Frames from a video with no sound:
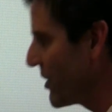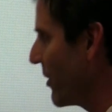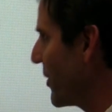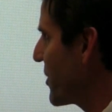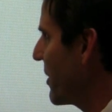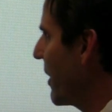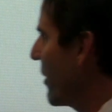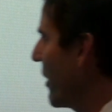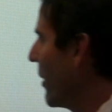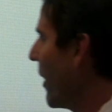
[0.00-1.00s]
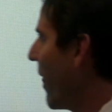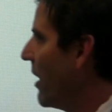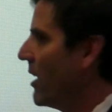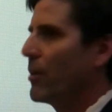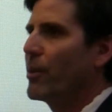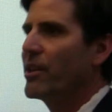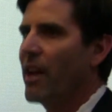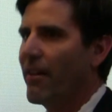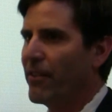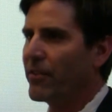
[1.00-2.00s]
So in this scenario,
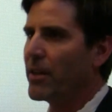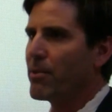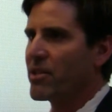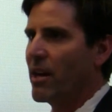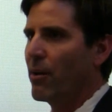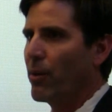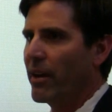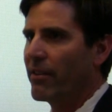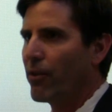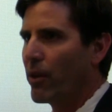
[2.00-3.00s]
we have 50% wind,